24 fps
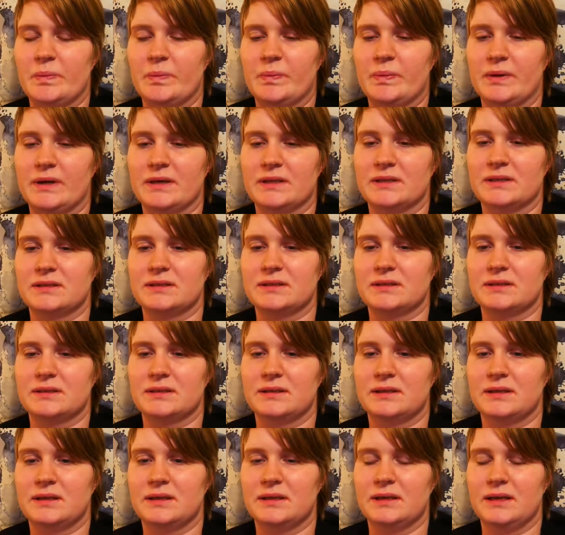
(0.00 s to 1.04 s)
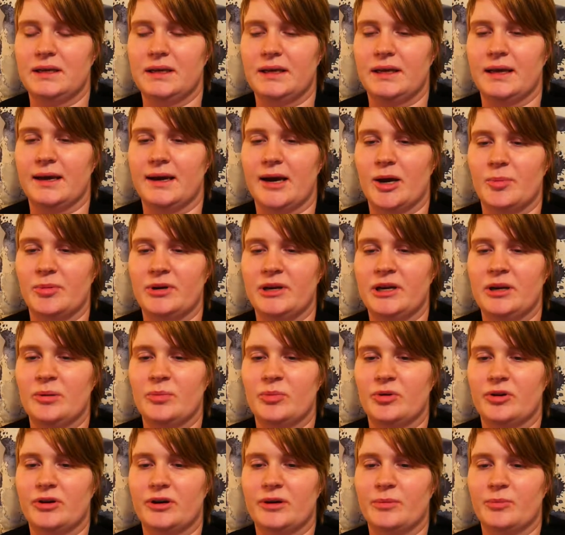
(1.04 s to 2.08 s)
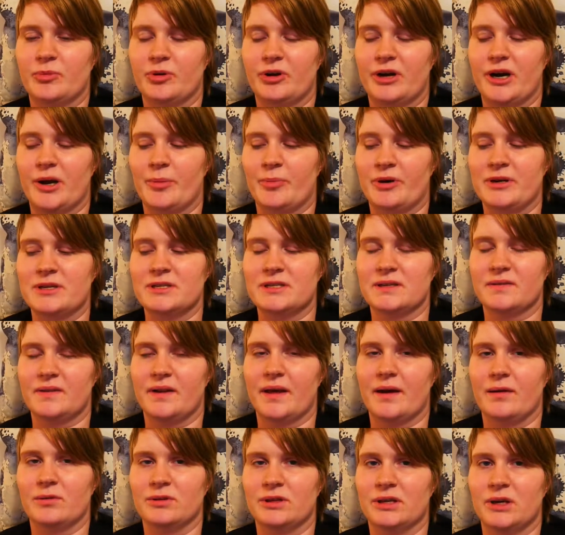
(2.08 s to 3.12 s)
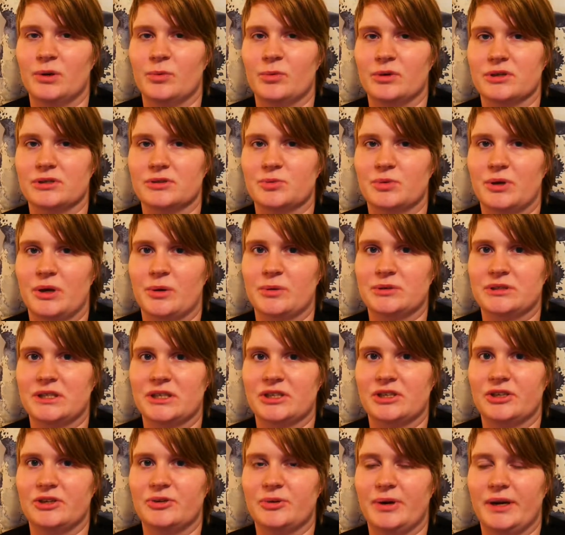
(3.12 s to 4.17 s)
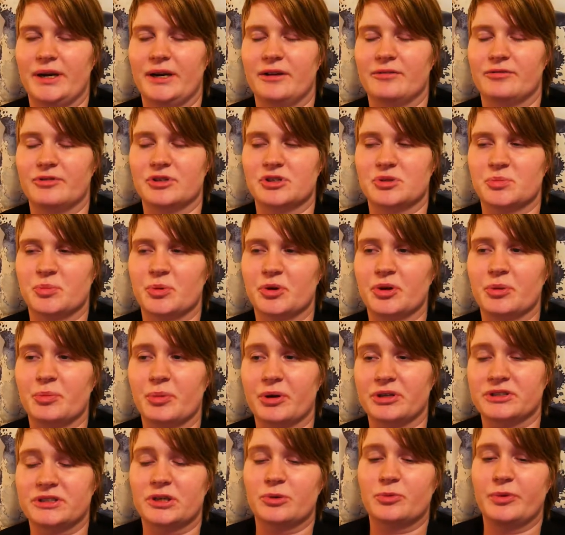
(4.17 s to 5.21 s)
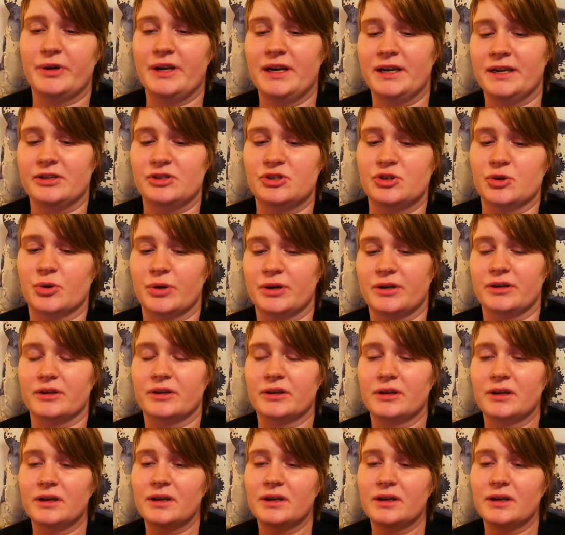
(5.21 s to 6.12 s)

but yeah, I'm a little more apprehensive now than I was when I was actually reading the first book, because I really enjoyed